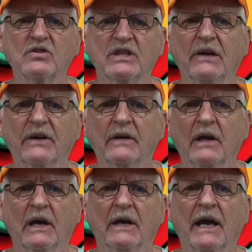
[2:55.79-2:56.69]
children
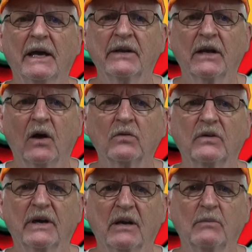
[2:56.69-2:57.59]
and handing out
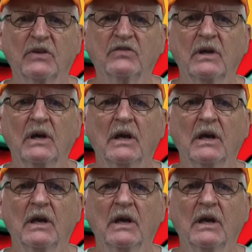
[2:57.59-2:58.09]
the helmets